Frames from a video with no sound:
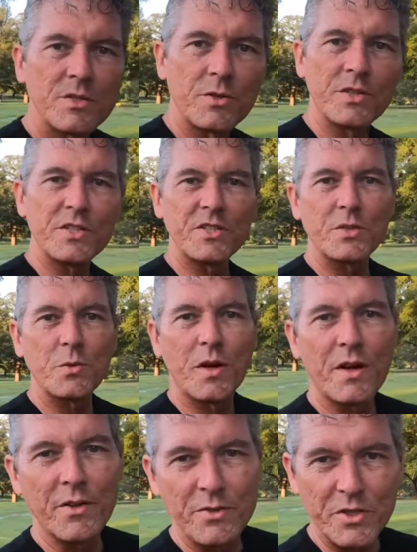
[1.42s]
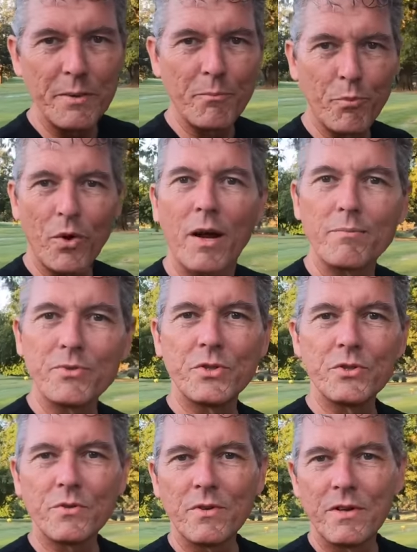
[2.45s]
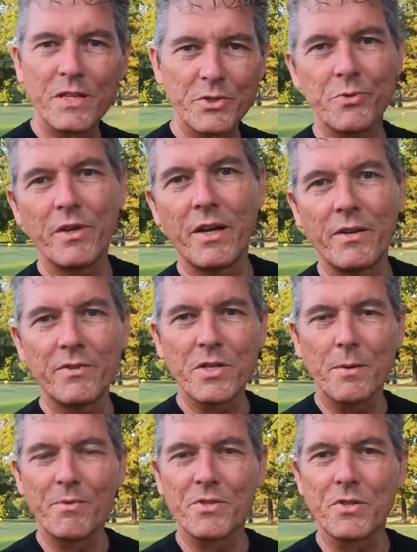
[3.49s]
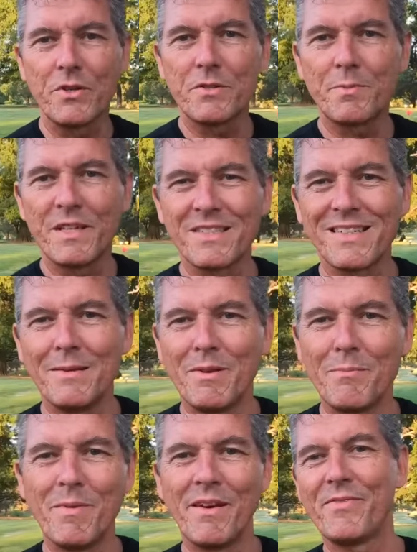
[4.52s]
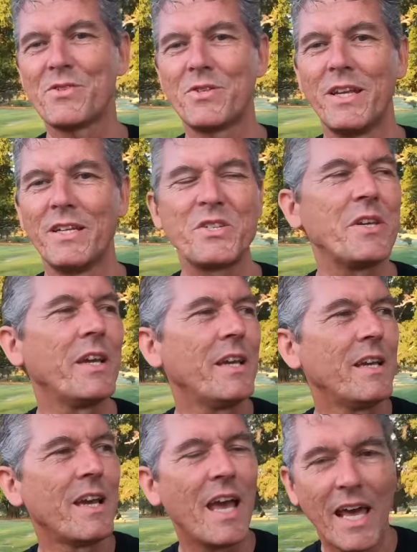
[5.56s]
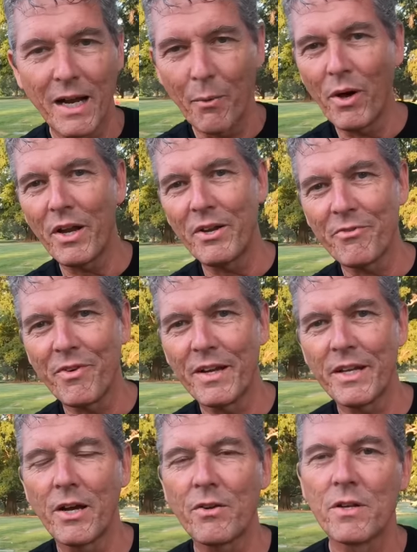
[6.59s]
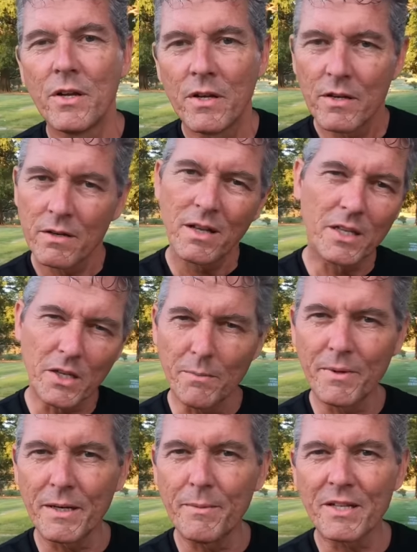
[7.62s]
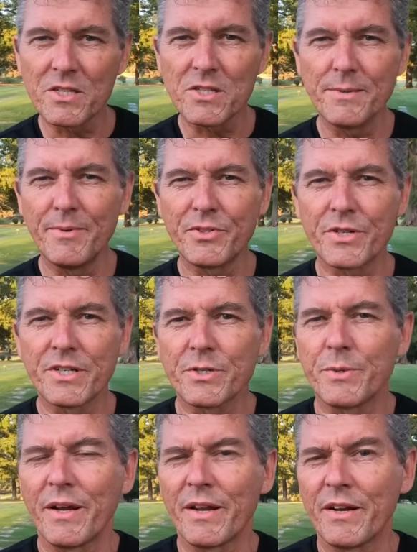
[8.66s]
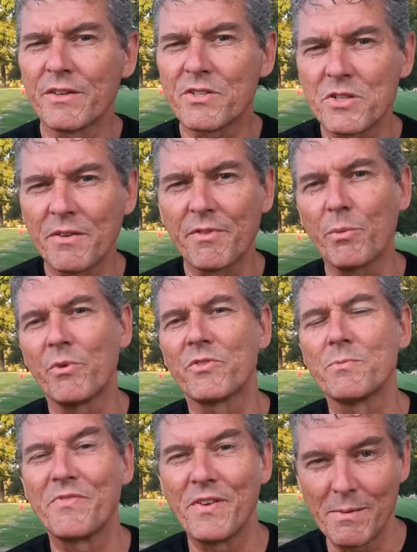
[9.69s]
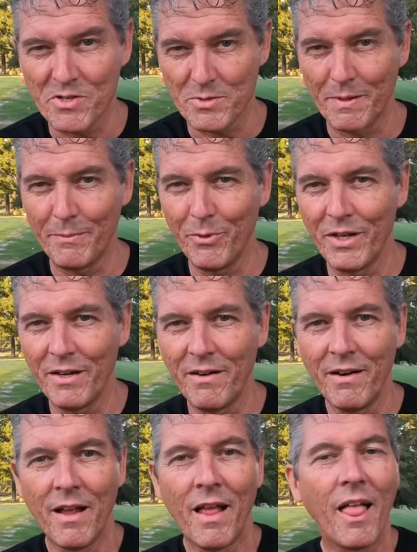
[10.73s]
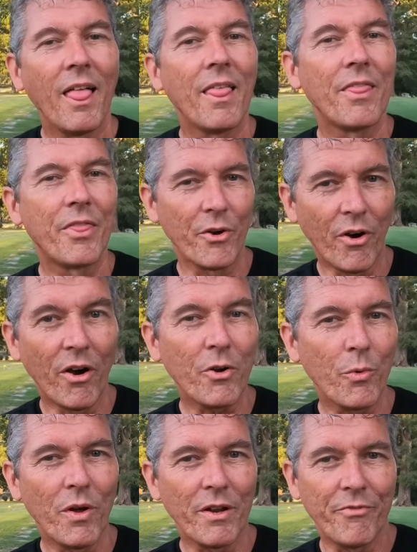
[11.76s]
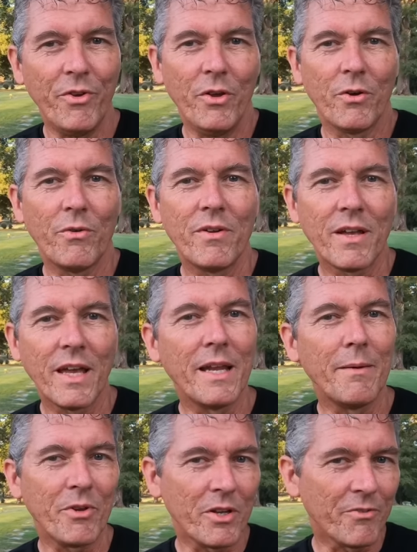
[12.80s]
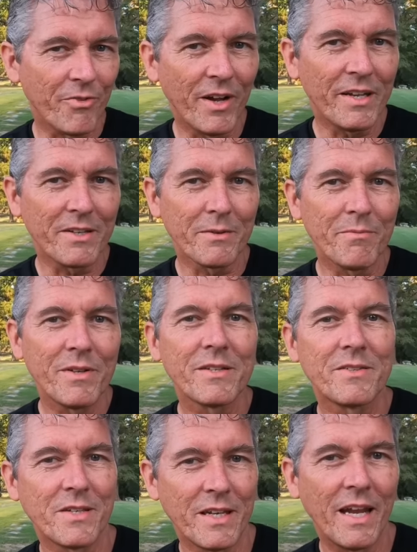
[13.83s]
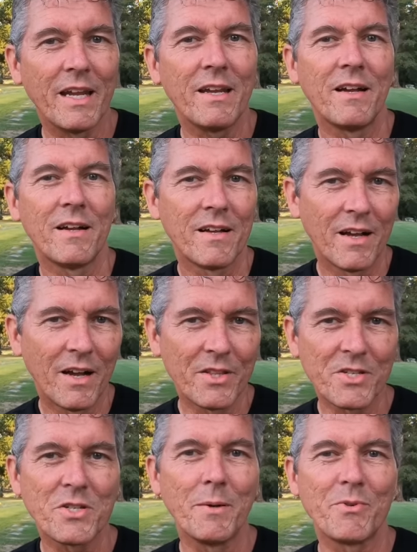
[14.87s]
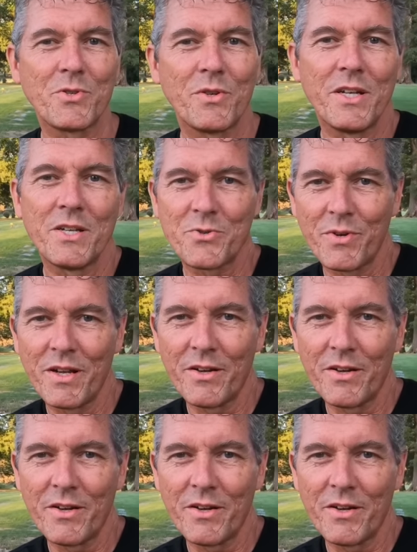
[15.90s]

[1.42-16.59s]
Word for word: So this is one of those impromptu History Hunters episodes because I'm in Memphis, Tennessee, and I wanted to find out a little bit about the cemeteries around here and see if there were some famous people here. There are quite a few, and I'm going to find them today on this episode of History